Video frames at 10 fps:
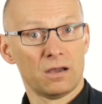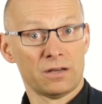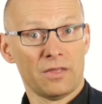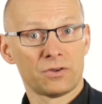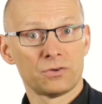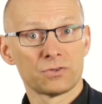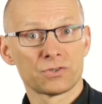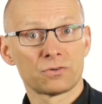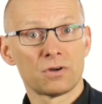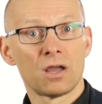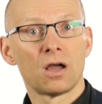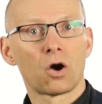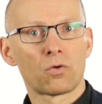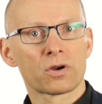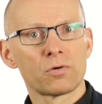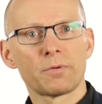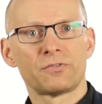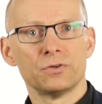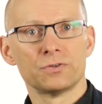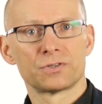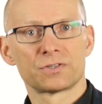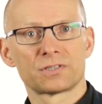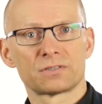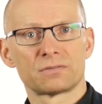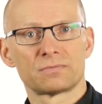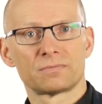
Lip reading: another user, or a group of users.